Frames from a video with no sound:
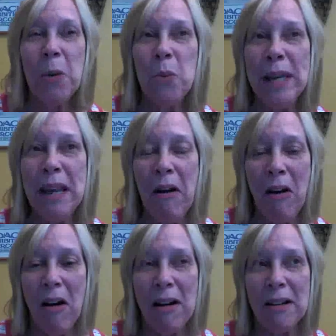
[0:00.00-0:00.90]
We
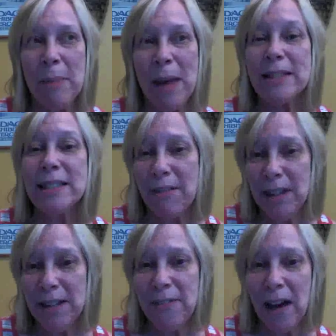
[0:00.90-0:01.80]
are about
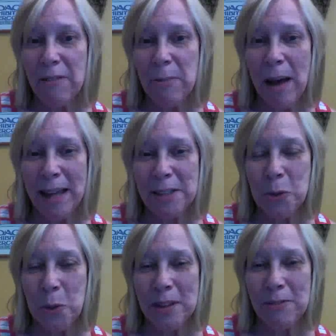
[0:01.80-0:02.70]
75 miles
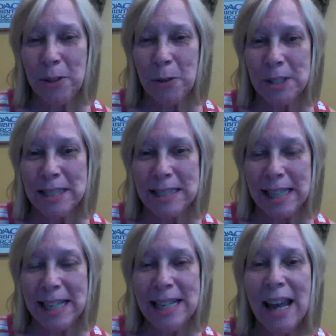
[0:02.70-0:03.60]
north of New York
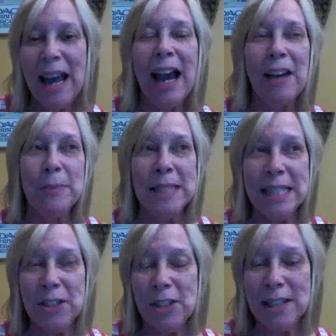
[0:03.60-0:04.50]
City. I've been
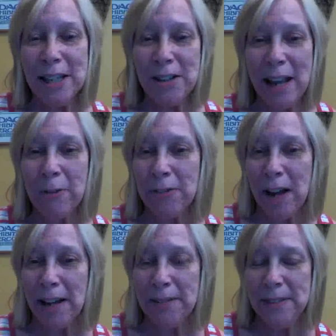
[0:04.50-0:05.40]
teaching there now
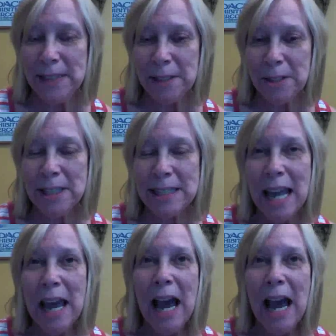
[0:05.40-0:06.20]
5 years.